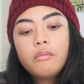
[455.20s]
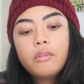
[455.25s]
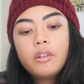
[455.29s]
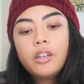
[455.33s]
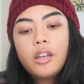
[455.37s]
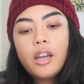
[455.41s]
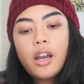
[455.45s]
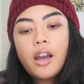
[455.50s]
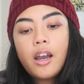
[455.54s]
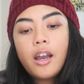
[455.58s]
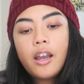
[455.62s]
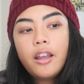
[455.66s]

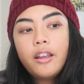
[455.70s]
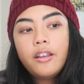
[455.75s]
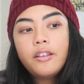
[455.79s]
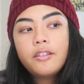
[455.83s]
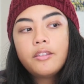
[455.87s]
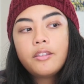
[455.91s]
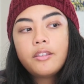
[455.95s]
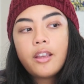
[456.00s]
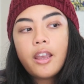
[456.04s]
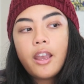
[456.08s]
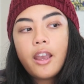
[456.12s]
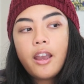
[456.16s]

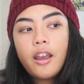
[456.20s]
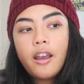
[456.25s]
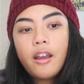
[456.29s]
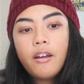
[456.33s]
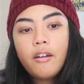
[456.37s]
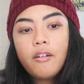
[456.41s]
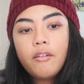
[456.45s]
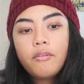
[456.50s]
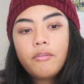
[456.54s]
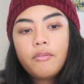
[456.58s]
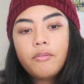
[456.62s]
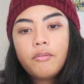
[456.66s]
guys
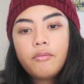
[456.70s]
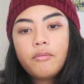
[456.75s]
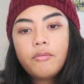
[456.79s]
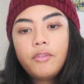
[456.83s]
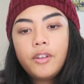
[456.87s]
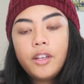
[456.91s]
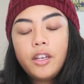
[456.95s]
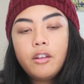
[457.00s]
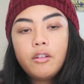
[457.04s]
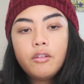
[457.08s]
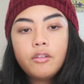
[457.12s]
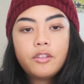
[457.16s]
have
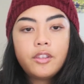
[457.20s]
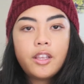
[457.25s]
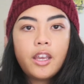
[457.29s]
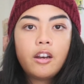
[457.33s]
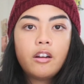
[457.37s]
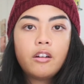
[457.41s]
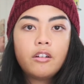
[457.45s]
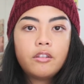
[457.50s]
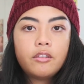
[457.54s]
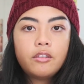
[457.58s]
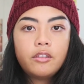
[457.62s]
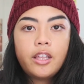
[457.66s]
videos
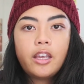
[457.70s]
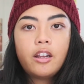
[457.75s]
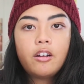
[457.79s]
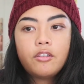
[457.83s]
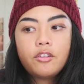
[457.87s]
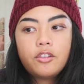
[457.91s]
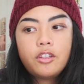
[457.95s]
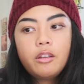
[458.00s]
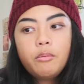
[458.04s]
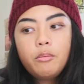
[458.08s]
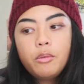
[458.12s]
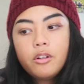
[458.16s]
that
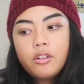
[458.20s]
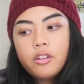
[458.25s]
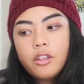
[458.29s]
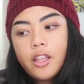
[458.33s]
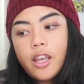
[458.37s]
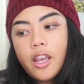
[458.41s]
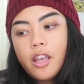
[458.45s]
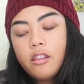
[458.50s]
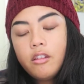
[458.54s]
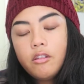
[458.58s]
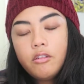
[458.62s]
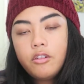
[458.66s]
are similar to
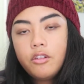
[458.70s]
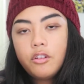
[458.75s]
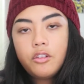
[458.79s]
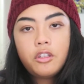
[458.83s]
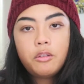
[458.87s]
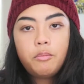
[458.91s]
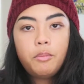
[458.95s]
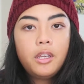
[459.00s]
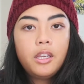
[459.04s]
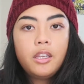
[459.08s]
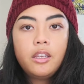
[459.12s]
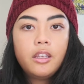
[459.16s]
that, and they're
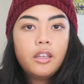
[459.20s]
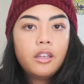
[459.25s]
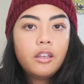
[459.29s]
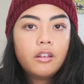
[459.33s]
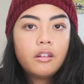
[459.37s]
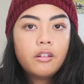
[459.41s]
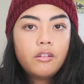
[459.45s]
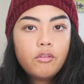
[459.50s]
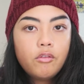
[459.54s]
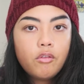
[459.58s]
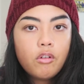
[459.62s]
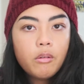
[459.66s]
just
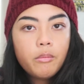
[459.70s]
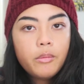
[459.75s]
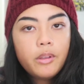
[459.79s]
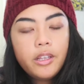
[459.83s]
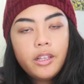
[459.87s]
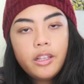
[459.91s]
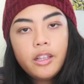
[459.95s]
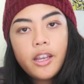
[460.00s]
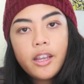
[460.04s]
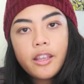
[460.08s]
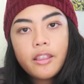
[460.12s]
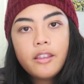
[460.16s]
speaking
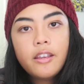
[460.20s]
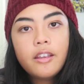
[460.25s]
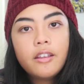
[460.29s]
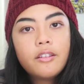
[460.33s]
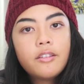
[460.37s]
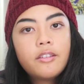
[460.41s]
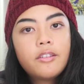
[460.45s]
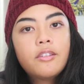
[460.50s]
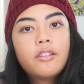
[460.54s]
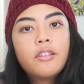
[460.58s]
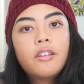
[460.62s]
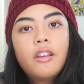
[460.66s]
normally like
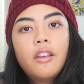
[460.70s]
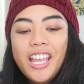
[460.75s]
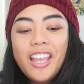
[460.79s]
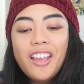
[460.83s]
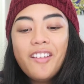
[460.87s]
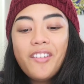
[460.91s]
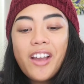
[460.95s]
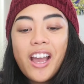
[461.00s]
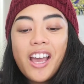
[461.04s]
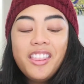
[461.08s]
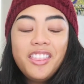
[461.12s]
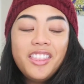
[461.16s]
this.
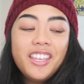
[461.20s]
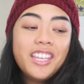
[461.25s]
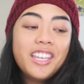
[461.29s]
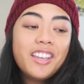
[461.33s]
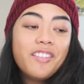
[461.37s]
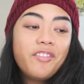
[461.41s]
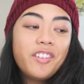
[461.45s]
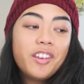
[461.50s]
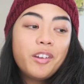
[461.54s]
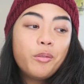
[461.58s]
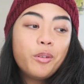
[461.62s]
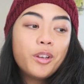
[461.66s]
I think
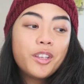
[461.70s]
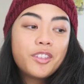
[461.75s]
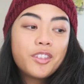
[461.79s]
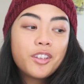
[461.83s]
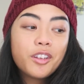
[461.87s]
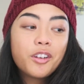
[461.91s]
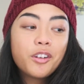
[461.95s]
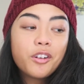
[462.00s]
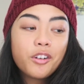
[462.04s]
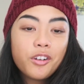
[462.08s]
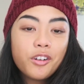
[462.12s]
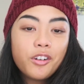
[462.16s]
if it was
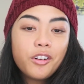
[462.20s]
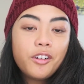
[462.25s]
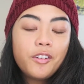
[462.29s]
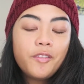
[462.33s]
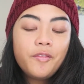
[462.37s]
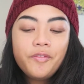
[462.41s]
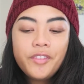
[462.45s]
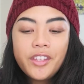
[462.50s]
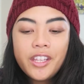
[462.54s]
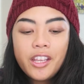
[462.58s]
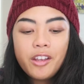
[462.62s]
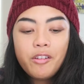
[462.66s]
a
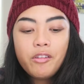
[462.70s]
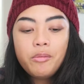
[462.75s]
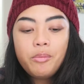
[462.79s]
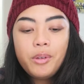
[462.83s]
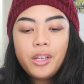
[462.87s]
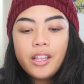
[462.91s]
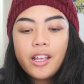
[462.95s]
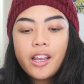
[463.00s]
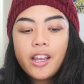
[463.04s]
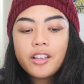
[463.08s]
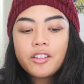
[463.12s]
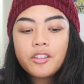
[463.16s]
girl, it would
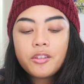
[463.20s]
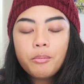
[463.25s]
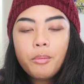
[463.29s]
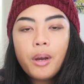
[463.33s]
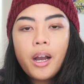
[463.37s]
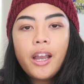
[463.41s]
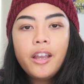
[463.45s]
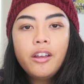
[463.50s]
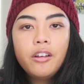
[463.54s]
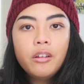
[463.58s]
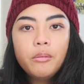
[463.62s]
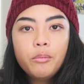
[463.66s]
be like,
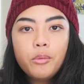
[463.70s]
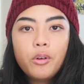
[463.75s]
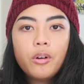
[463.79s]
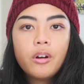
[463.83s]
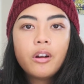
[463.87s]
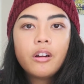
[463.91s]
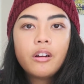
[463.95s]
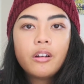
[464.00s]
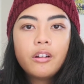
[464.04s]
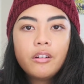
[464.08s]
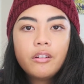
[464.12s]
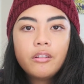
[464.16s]
smile
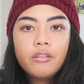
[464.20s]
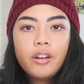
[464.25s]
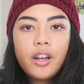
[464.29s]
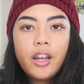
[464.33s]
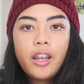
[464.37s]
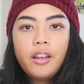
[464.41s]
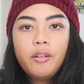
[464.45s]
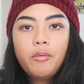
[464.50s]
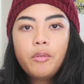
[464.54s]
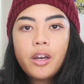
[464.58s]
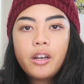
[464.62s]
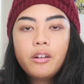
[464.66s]
more,
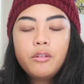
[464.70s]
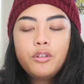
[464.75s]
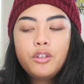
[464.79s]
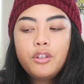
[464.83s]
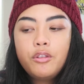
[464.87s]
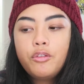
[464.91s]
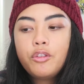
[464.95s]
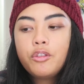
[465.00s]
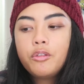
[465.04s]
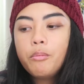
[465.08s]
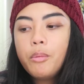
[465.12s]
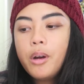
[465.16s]
right? Why don't
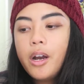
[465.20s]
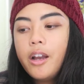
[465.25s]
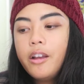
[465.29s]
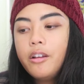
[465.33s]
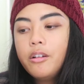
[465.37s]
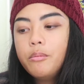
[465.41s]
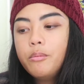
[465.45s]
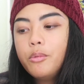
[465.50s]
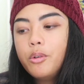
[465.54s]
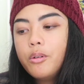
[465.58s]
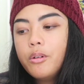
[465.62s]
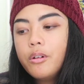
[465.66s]
you
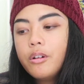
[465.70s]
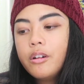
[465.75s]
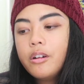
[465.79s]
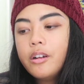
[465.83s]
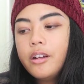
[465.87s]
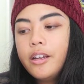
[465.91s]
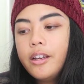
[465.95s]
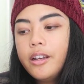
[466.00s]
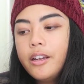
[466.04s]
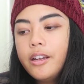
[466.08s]
smile more?